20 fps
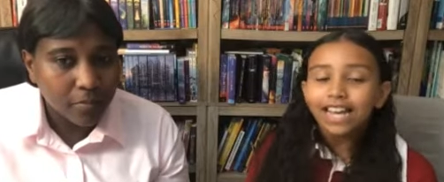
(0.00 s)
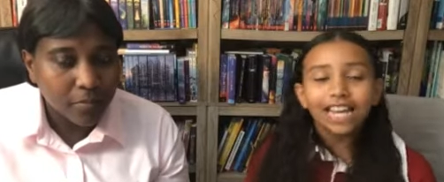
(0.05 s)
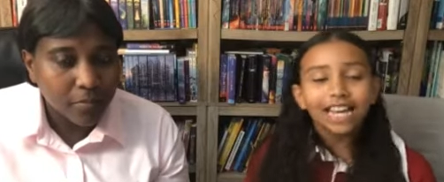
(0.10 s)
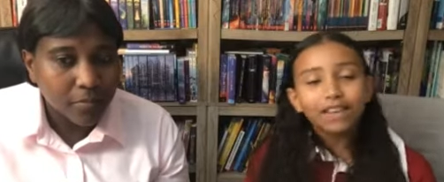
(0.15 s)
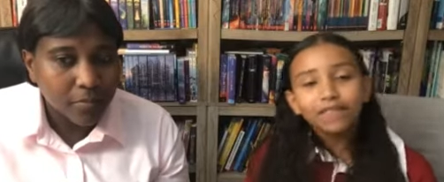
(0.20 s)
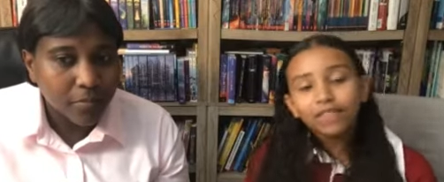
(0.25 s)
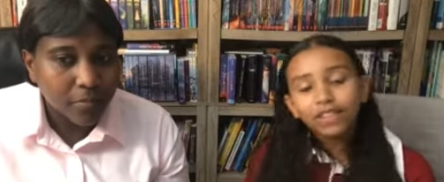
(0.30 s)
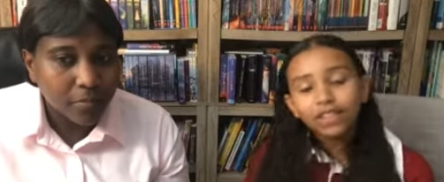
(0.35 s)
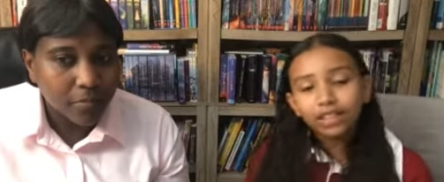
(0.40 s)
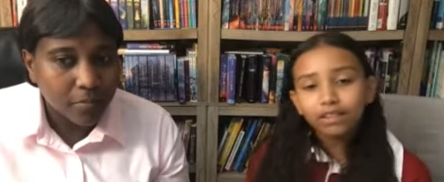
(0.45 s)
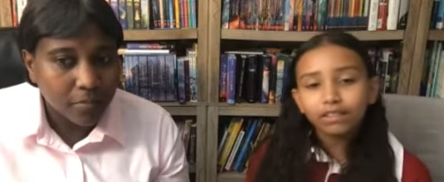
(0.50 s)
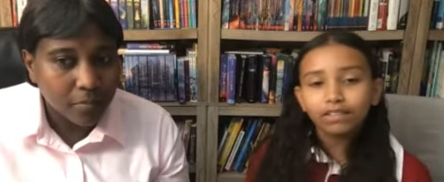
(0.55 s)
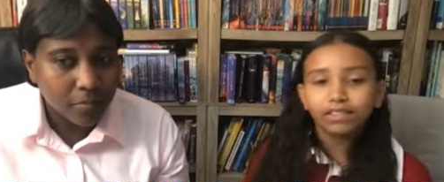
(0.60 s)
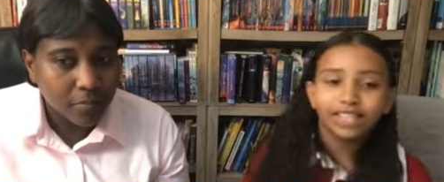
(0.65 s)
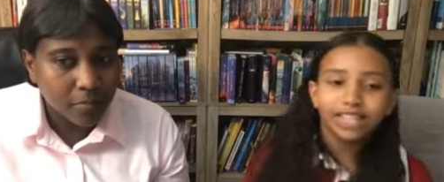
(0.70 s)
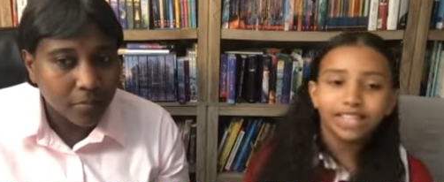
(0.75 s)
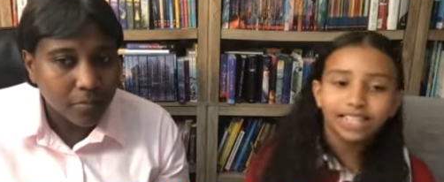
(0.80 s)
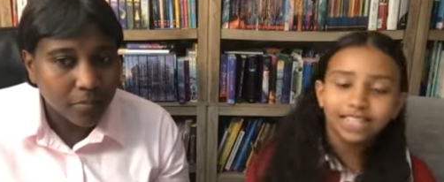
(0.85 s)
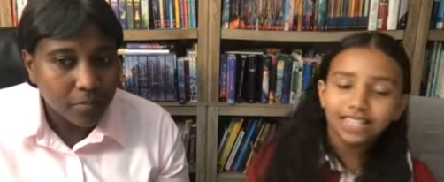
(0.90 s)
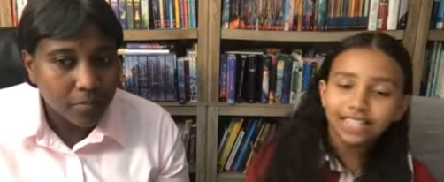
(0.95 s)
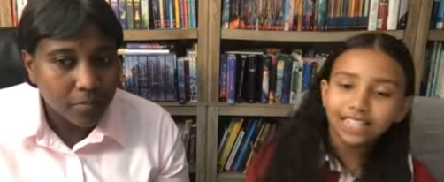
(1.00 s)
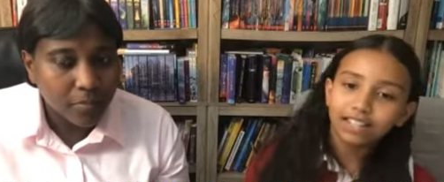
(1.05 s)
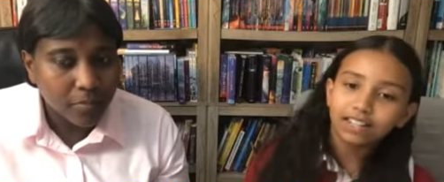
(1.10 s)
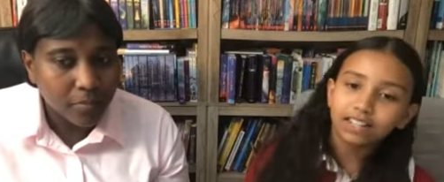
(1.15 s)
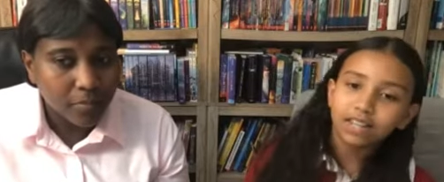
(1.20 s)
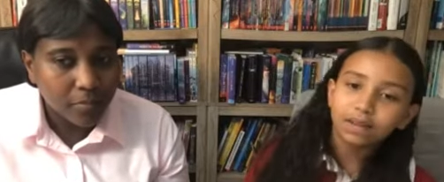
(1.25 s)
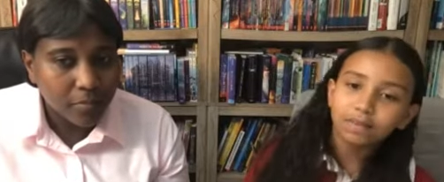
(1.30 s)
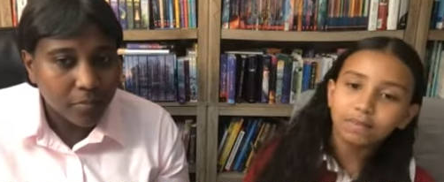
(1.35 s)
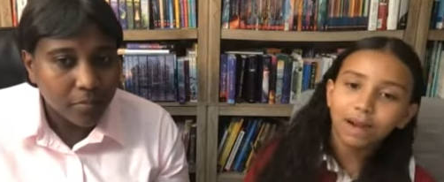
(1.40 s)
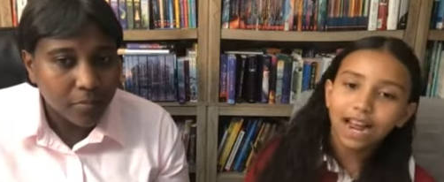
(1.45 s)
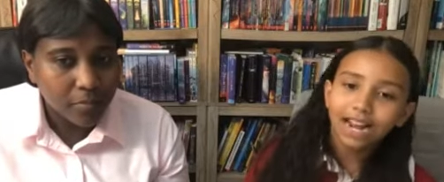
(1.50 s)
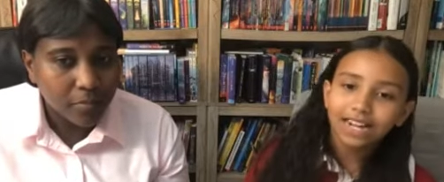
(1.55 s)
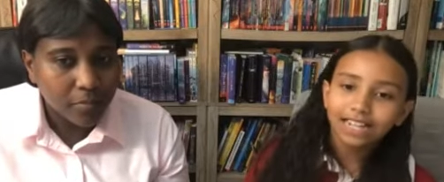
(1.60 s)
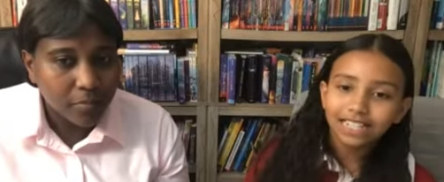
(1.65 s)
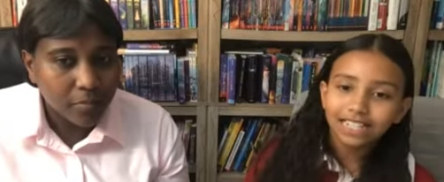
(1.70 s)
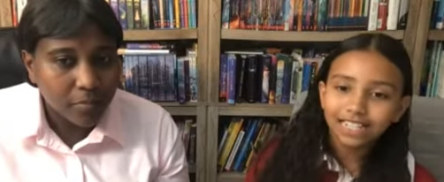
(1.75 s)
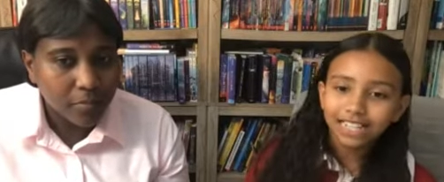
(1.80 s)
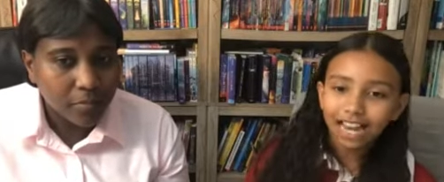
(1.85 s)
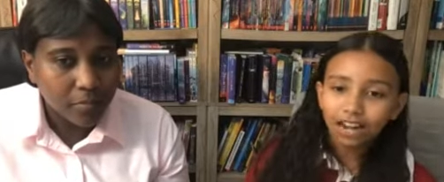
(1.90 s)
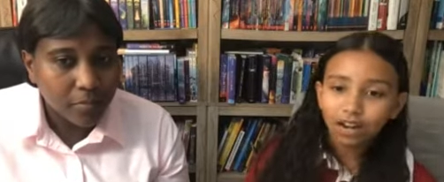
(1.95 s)
Speaker 1: Even though these skills are
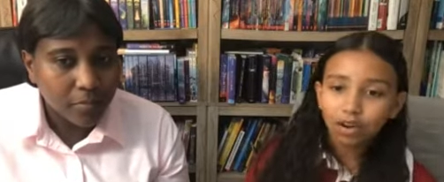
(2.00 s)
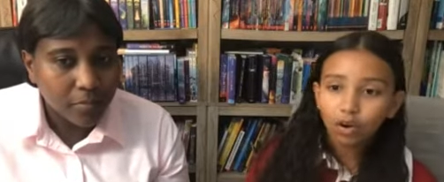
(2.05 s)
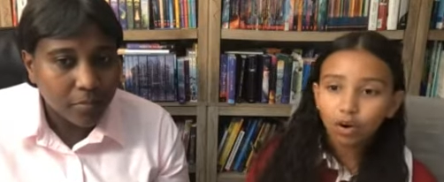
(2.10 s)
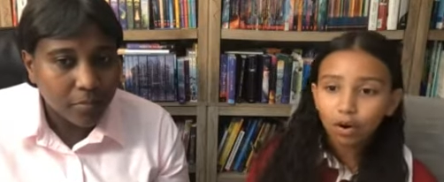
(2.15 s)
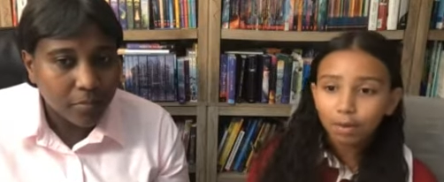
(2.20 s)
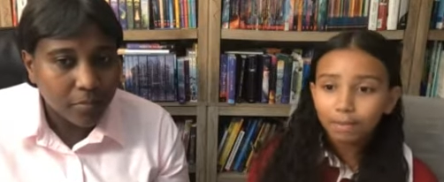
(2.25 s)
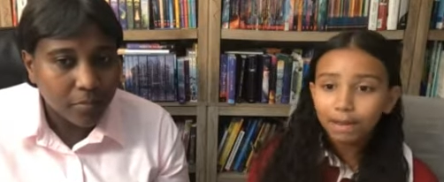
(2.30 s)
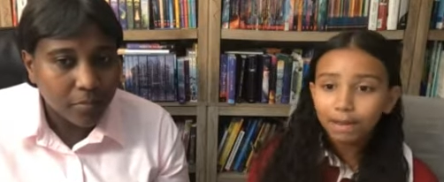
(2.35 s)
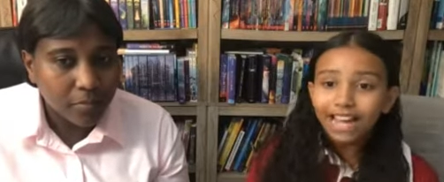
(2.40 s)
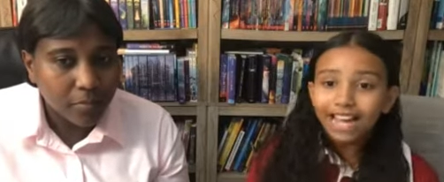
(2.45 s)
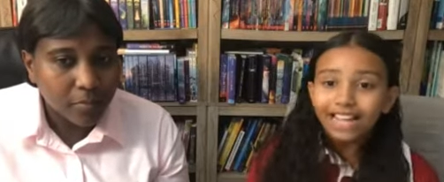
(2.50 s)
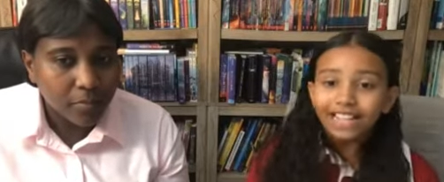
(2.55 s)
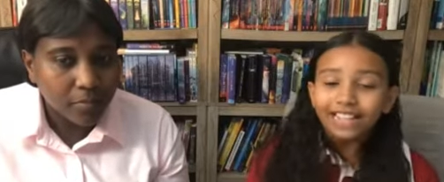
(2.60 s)
practiced at home,